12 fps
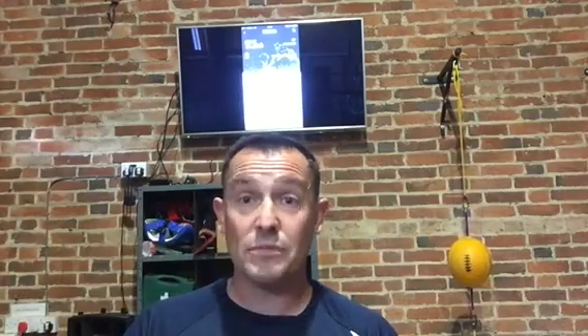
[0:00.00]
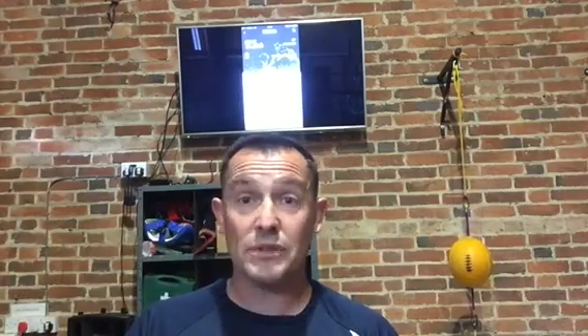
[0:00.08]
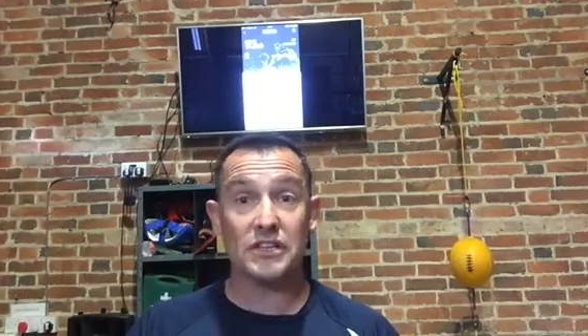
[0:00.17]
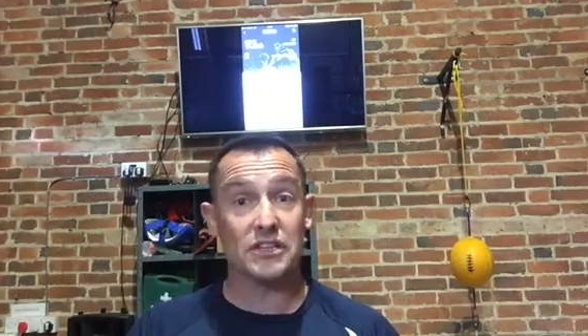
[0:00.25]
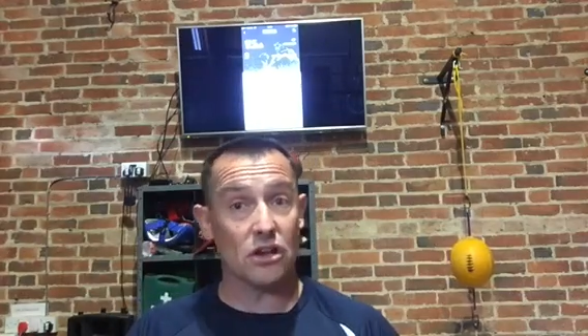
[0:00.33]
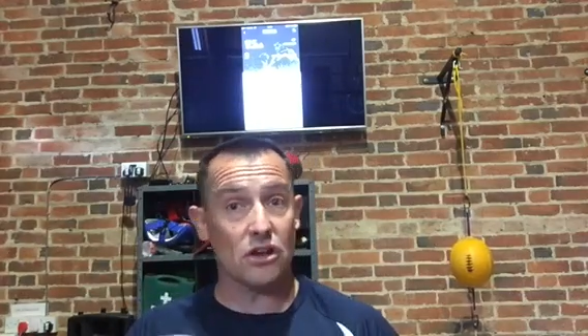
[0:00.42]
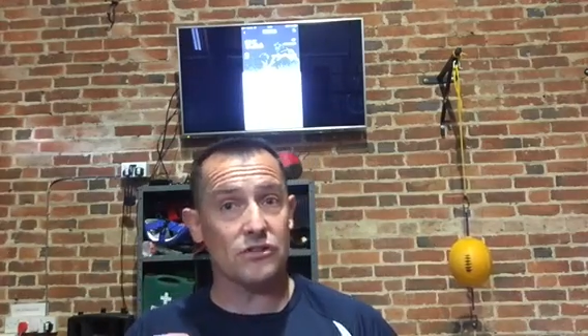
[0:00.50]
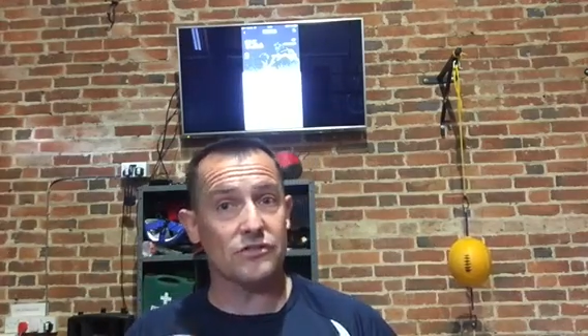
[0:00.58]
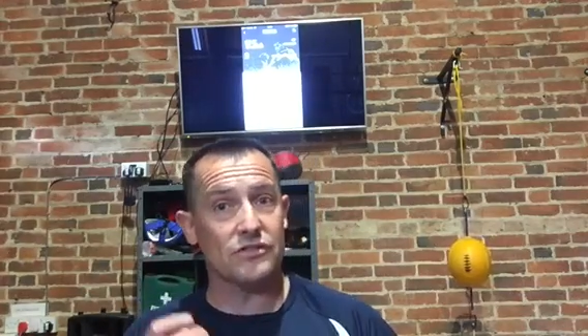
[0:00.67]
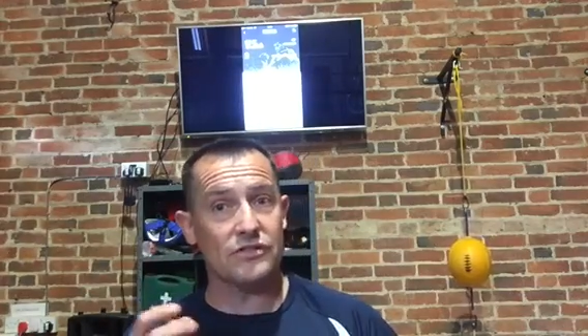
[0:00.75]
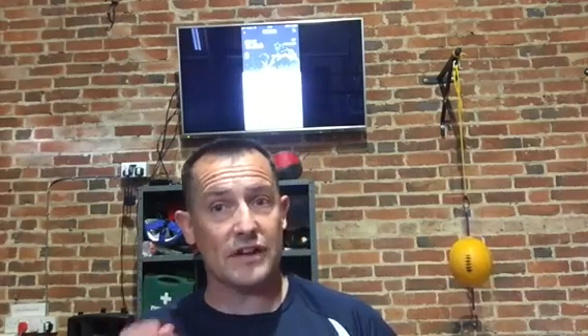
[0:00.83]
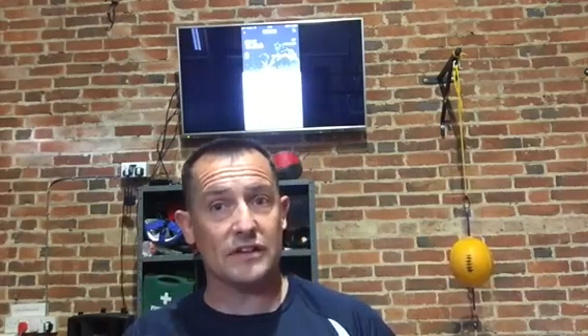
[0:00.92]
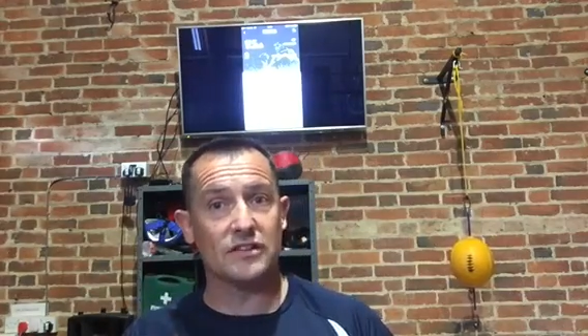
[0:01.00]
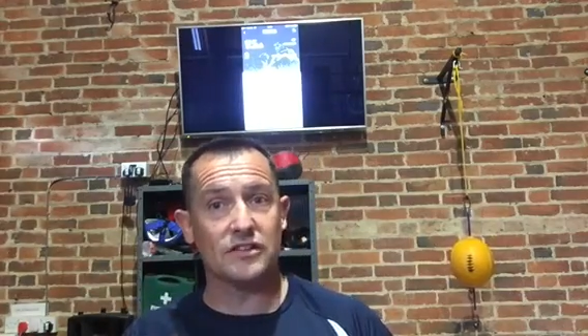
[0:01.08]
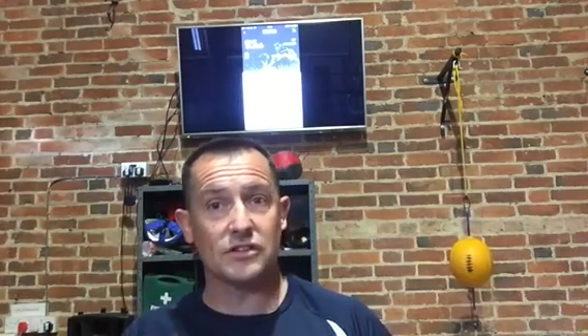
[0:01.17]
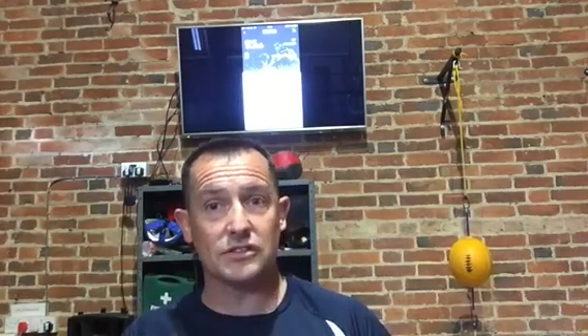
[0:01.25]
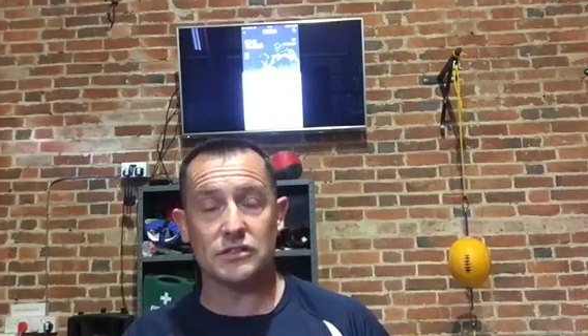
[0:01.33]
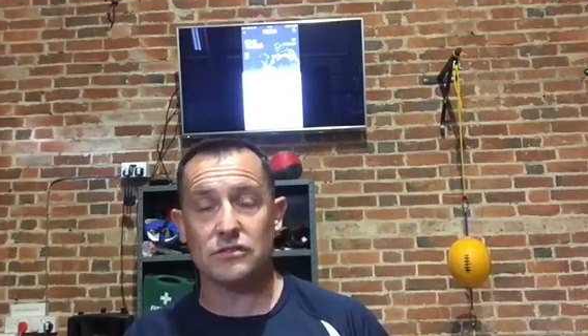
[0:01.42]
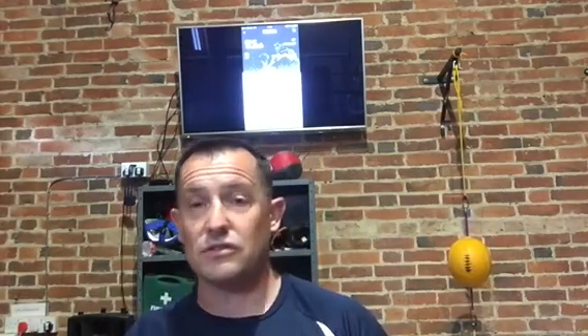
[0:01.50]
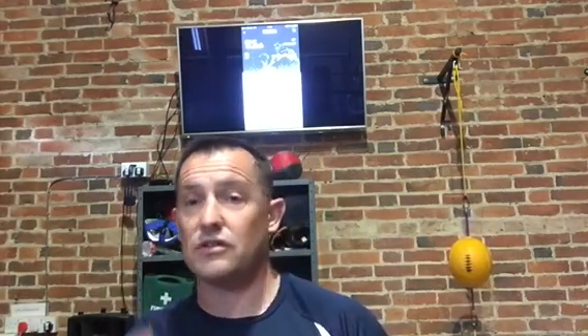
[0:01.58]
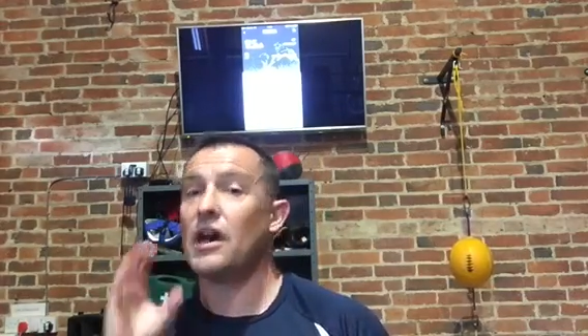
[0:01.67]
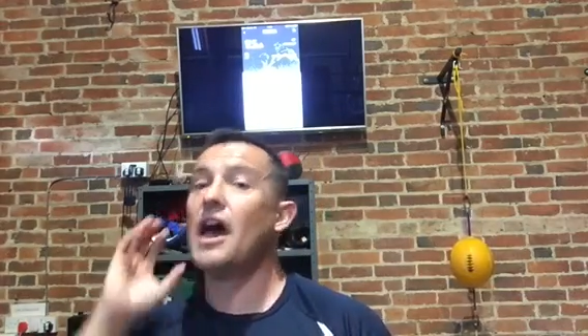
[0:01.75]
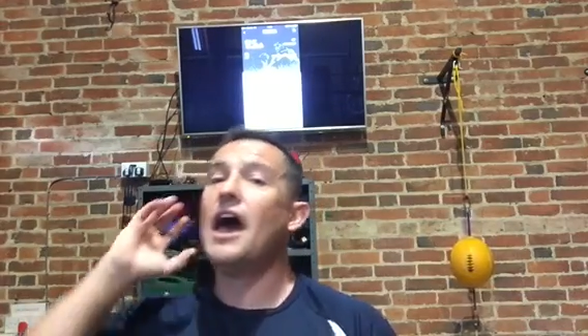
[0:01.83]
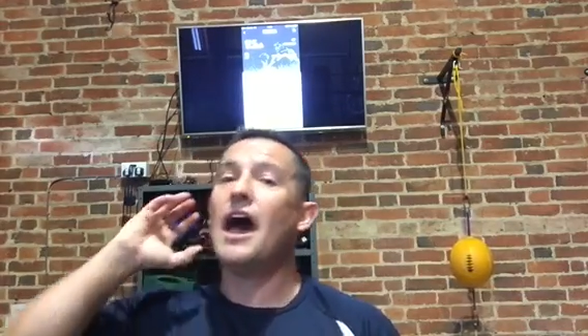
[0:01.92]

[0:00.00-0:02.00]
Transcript: but there's a lot of advantages in the other.